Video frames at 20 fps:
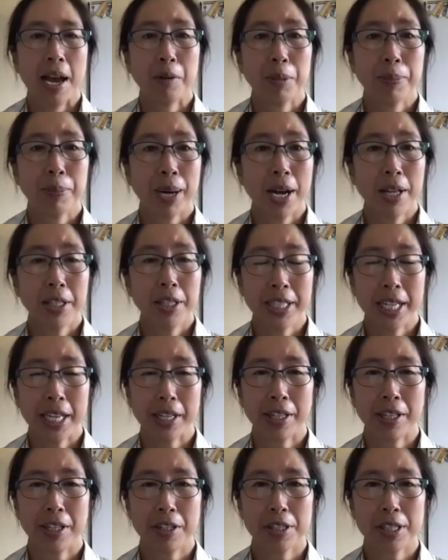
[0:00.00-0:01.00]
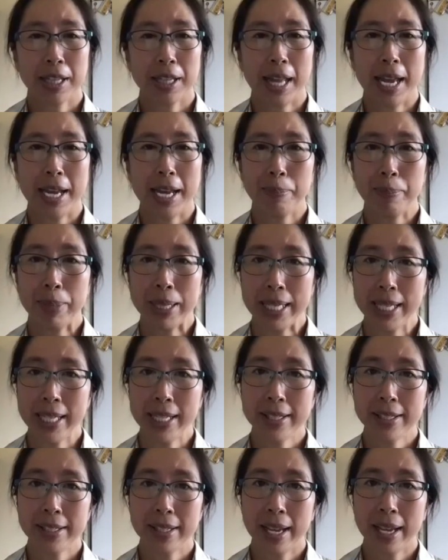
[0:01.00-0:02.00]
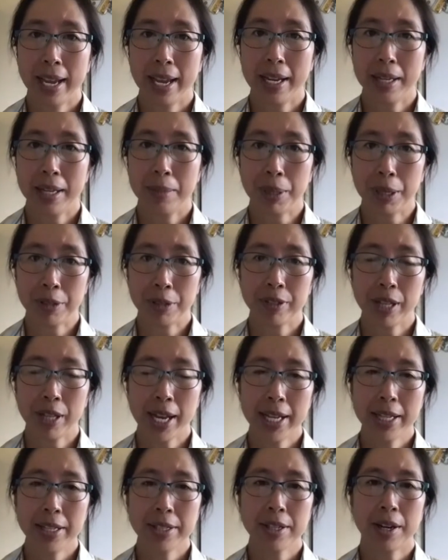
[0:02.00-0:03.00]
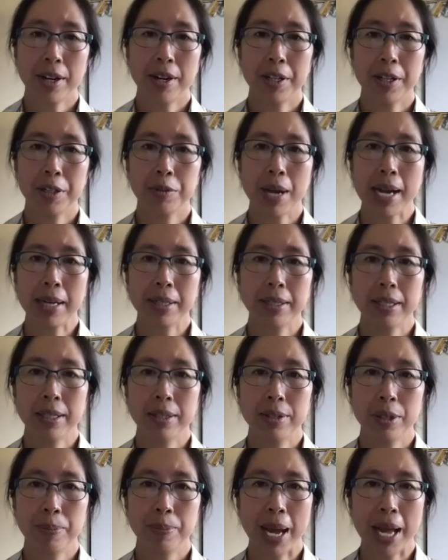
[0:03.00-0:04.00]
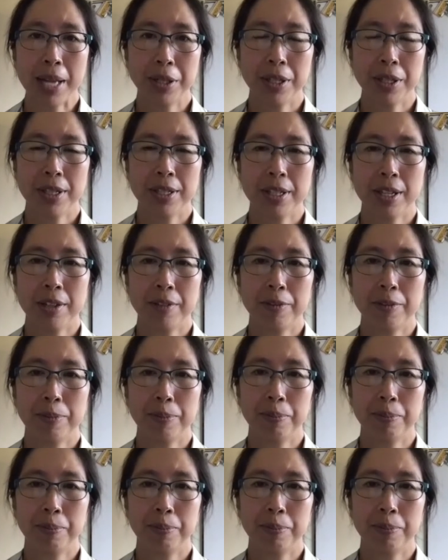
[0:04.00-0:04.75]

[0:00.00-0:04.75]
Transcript: Well, pollinators like bees and butterflies are attracted to patches of